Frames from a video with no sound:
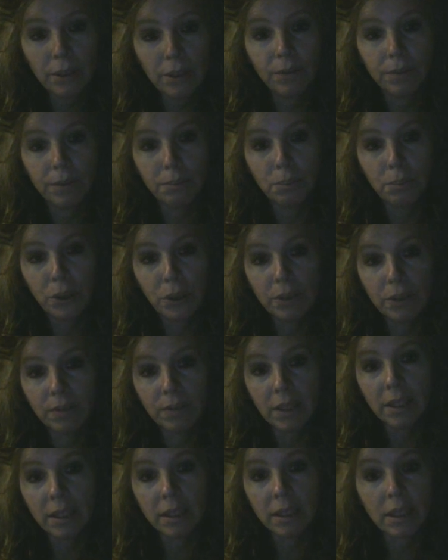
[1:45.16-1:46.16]
brief
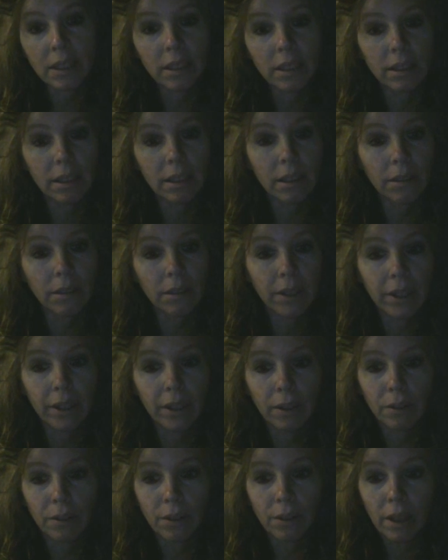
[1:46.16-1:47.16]
list here to the
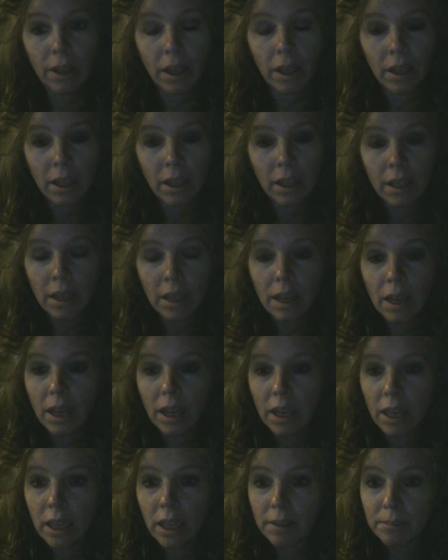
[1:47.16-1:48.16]
video.
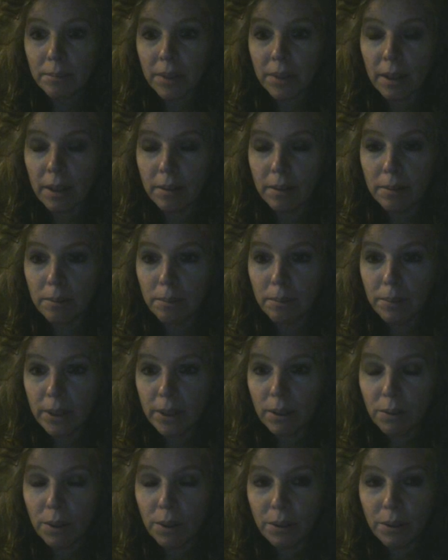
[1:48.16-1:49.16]
But
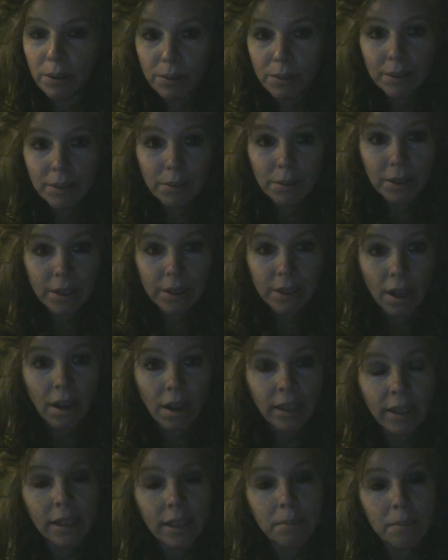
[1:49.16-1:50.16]
when we're
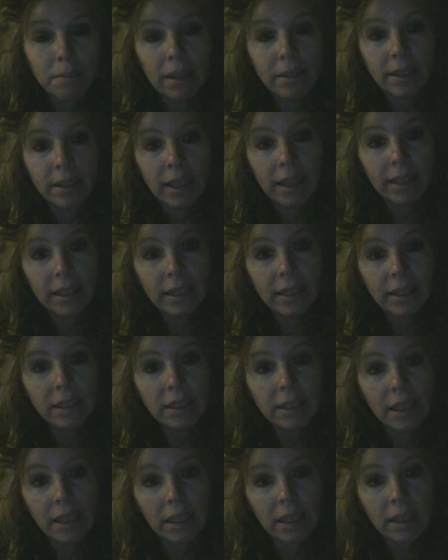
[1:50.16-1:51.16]
talking about that
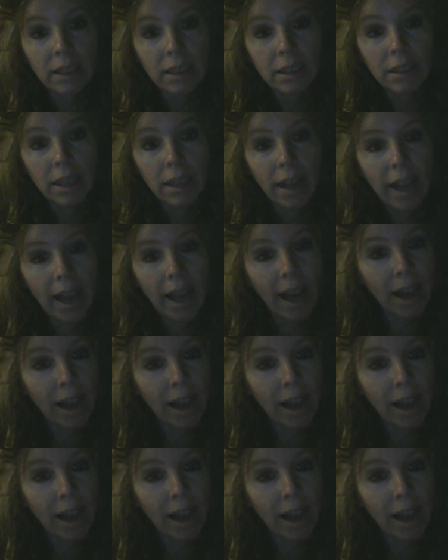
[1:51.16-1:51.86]
ending, how